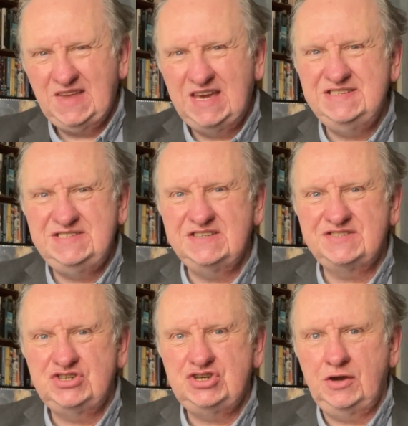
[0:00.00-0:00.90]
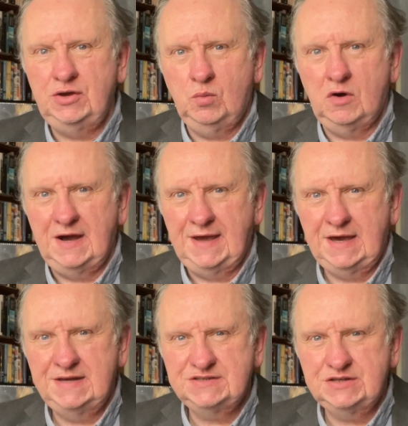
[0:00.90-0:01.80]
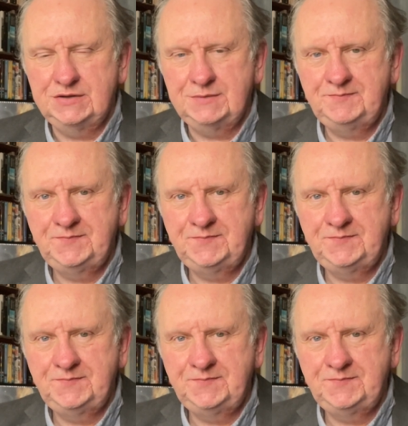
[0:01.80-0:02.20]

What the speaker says: Easiest to show you why it's good.